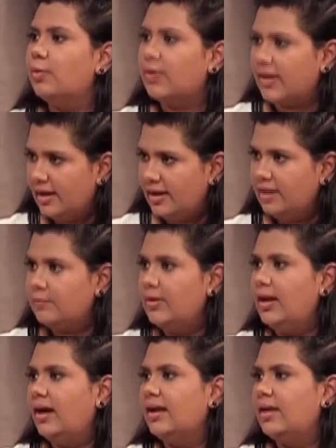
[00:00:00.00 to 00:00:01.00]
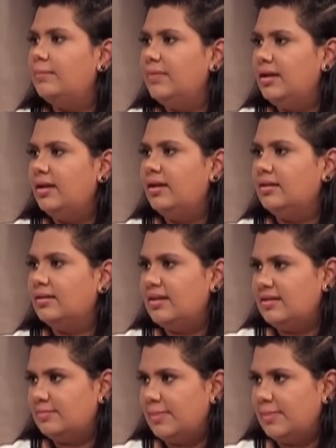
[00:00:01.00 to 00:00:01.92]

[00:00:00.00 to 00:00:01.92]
okay, it will again be increased by